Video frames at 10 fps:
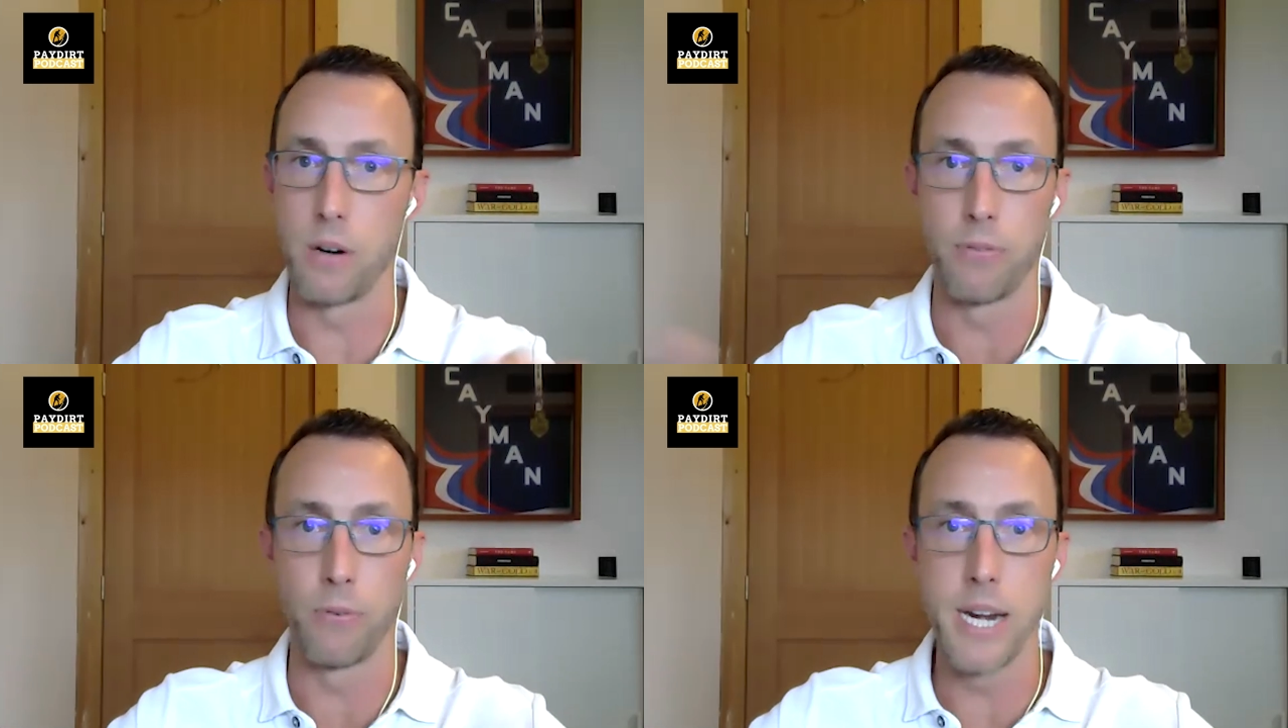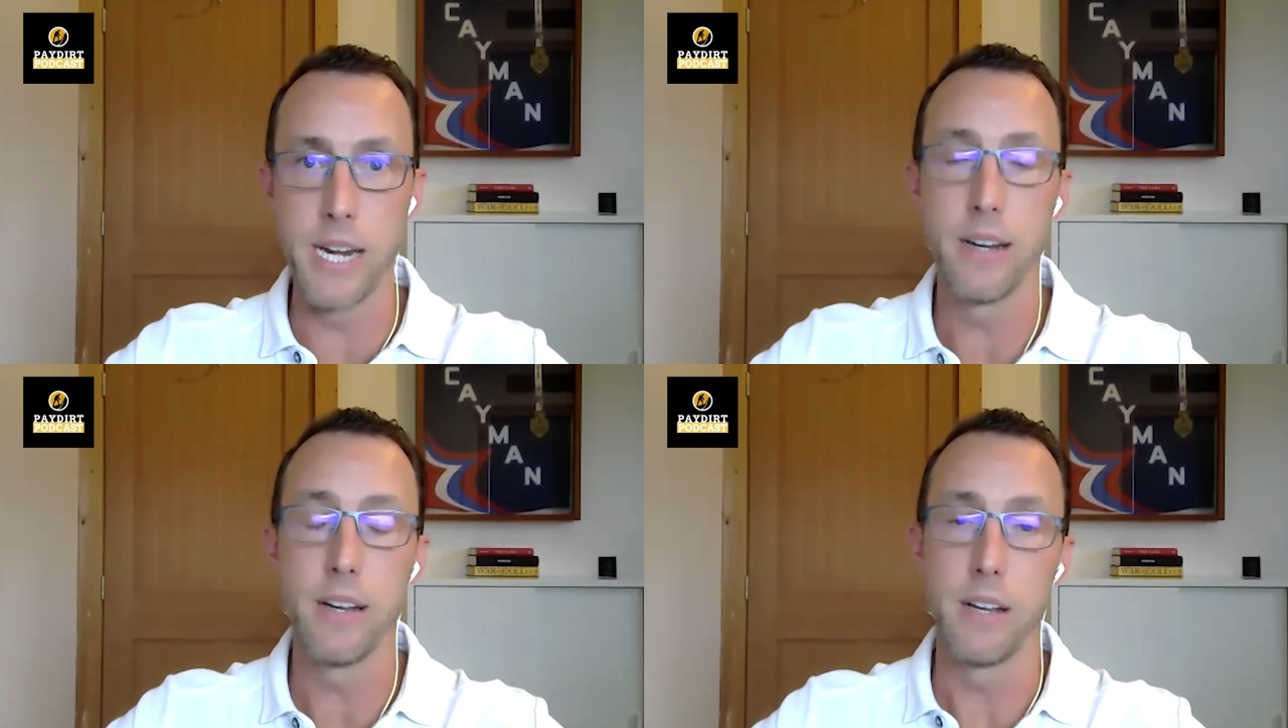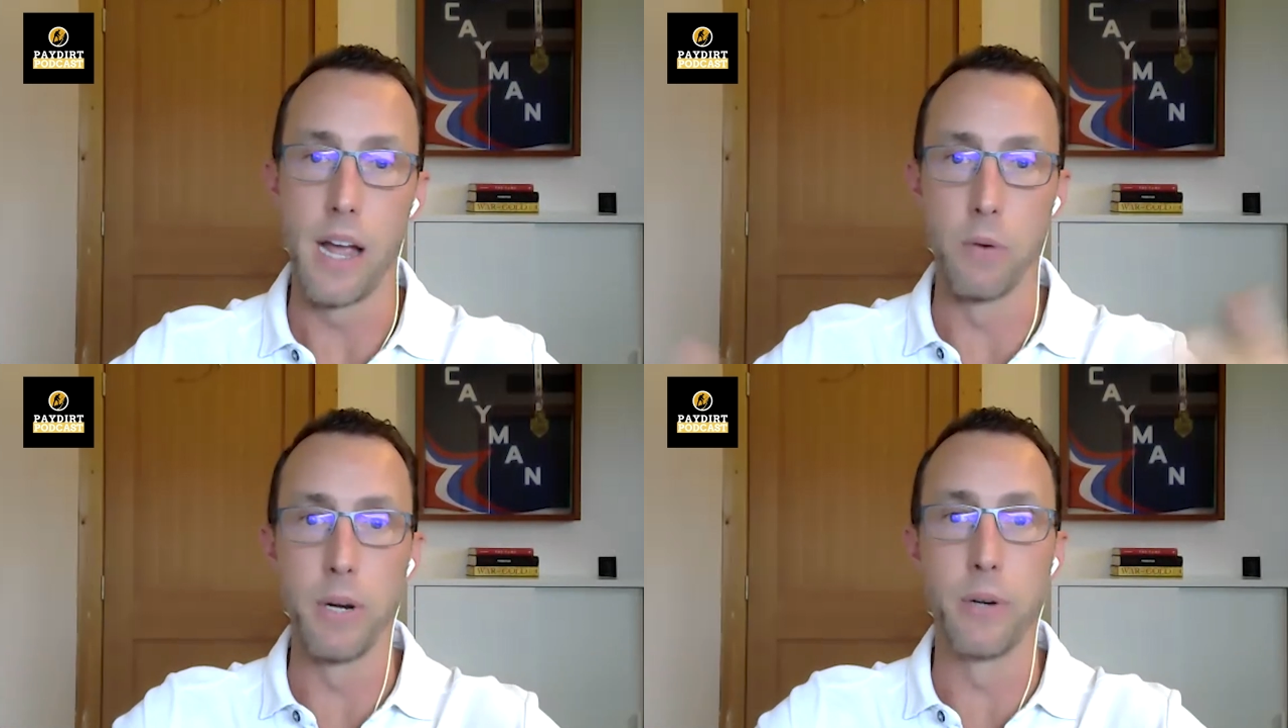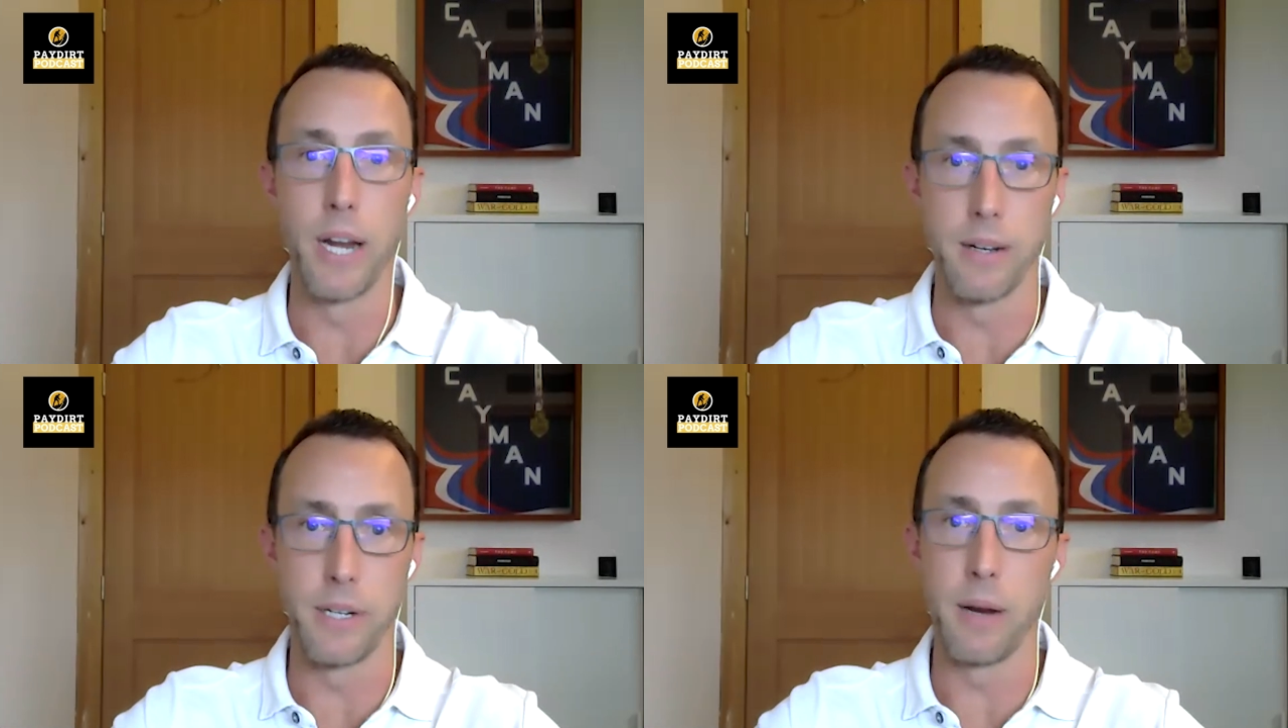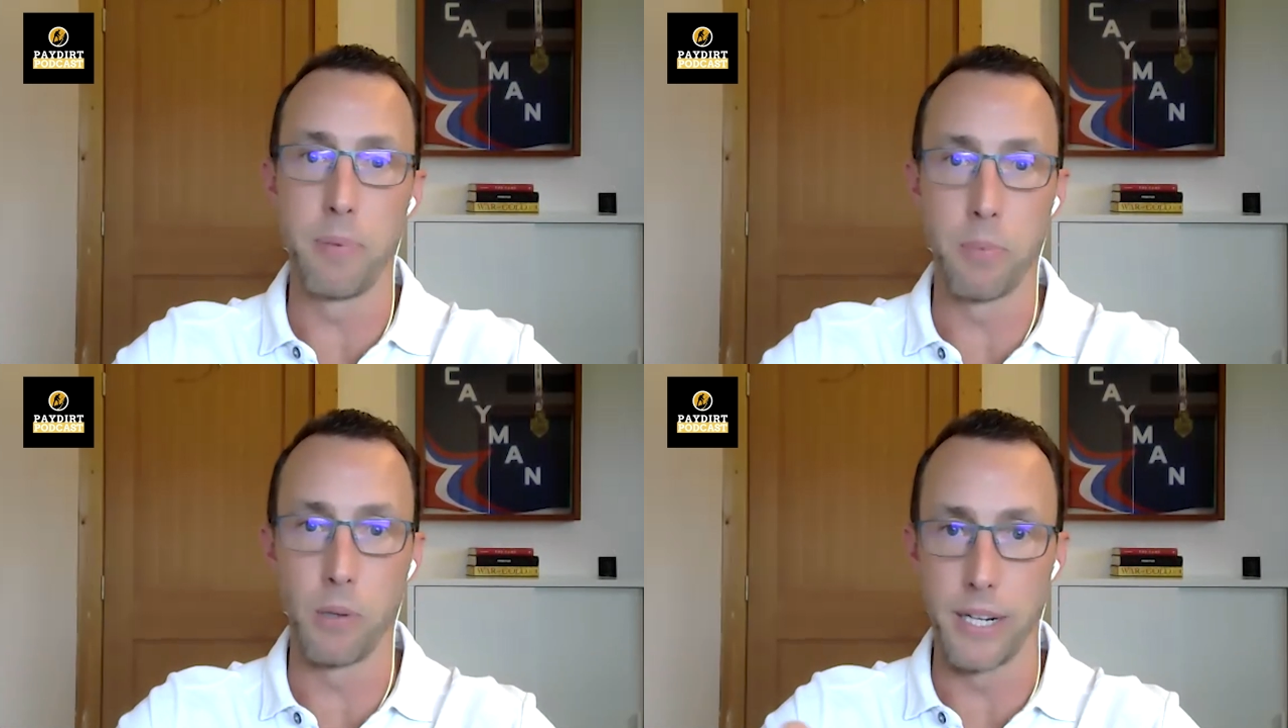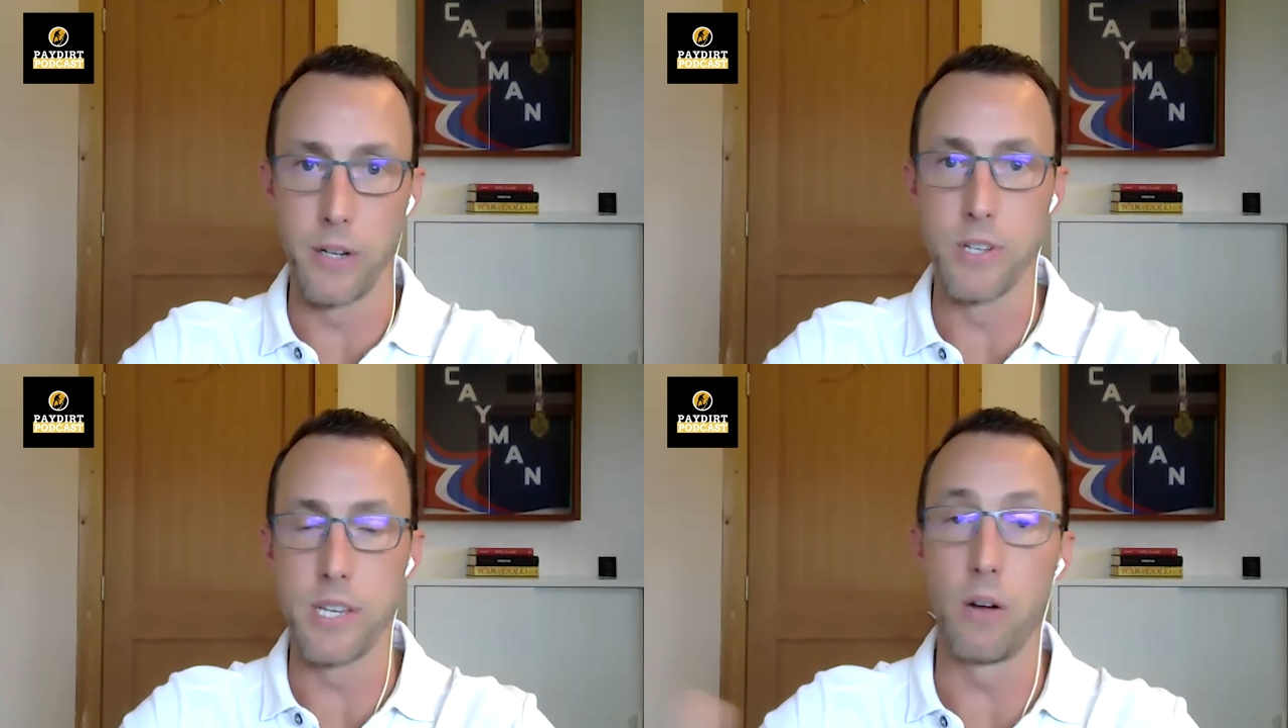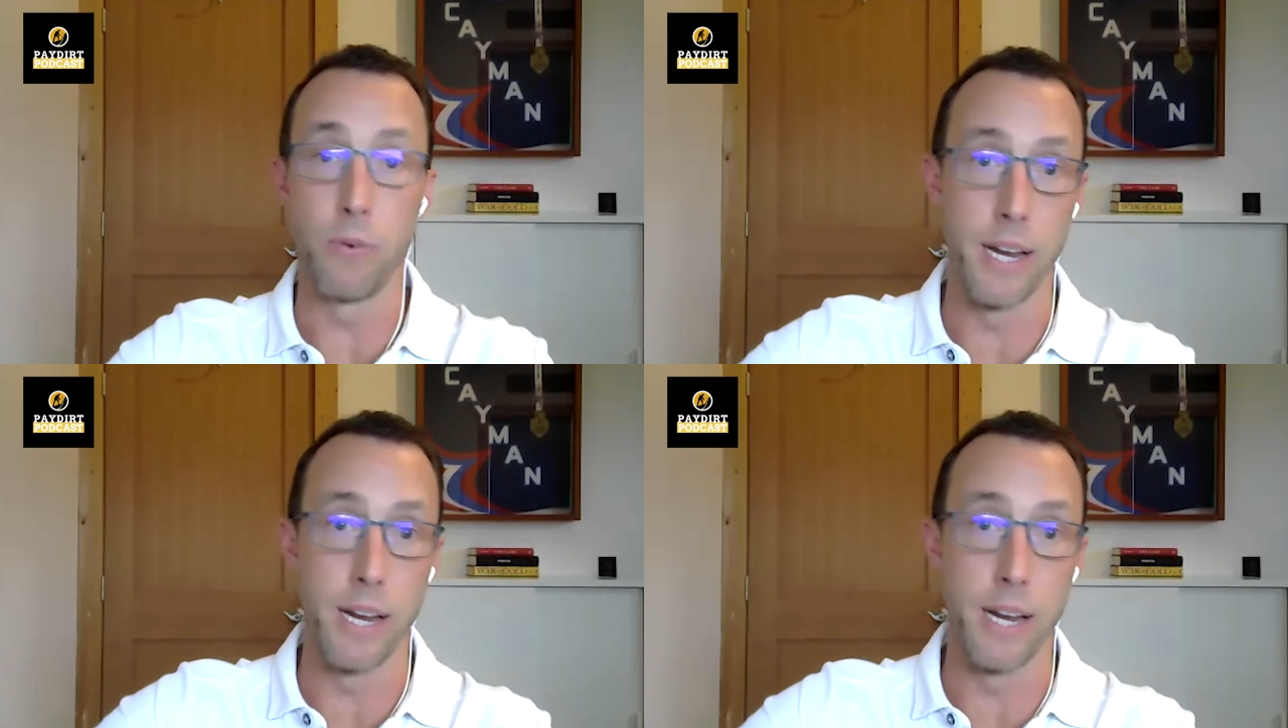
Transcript: They're free, and we get people like yourself.